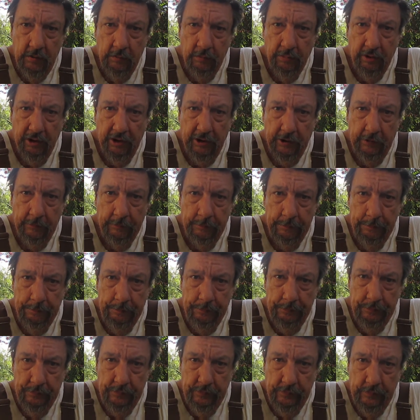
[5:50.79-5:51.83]
But
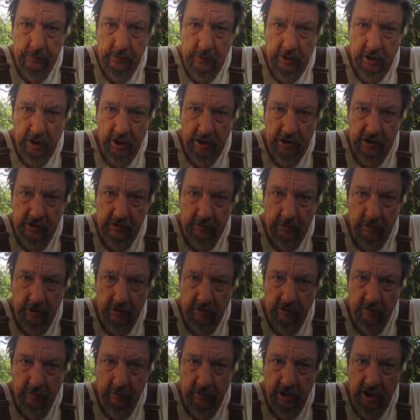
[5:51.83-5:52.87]
I just want to
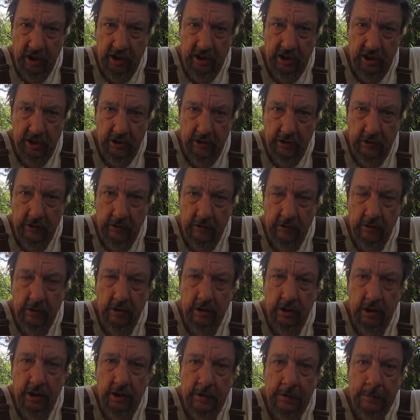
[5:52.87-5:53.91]
remind you,
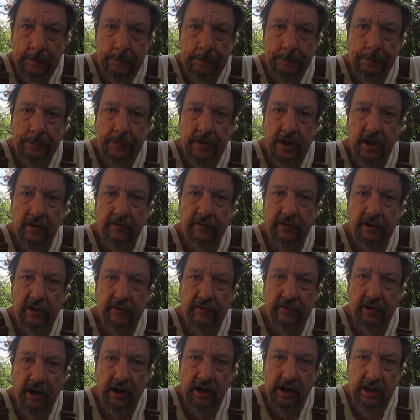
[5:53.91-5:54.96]
if you've
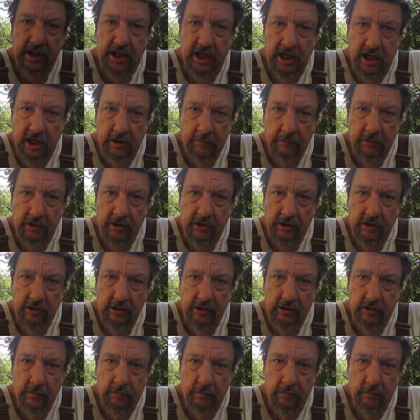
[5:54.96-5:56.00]
got a camera that'll
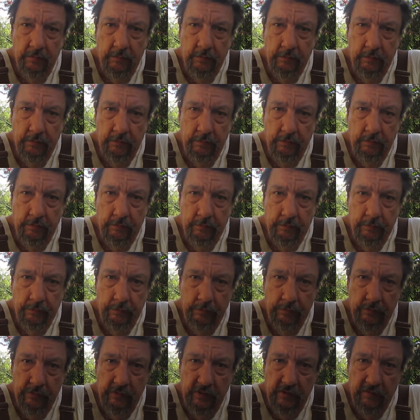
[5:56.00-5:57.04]
do
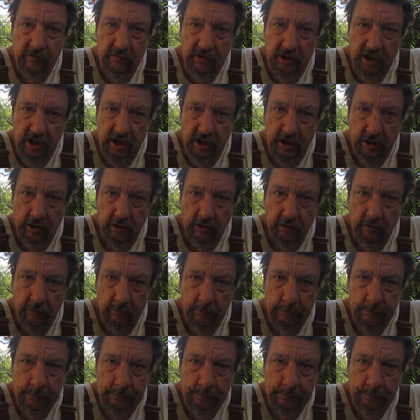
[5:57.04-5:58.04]
video,